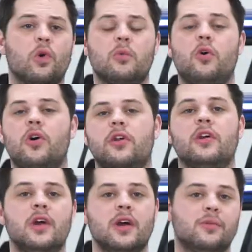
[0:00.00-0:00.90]
or
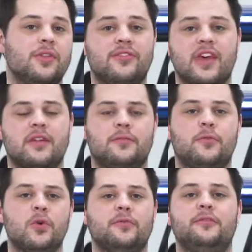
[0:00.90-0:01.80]
water with a set of
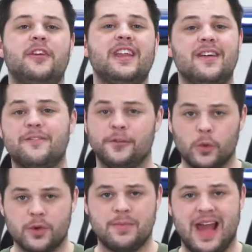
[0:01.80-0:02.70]
form-fit
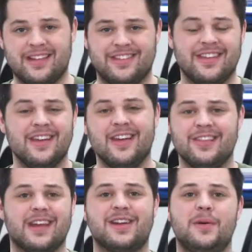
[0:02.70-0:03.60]
floor mats
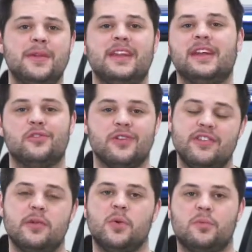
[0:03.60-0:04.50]
that come in at a
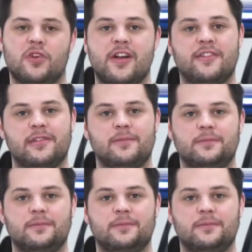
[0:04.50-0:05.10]
reasonable price.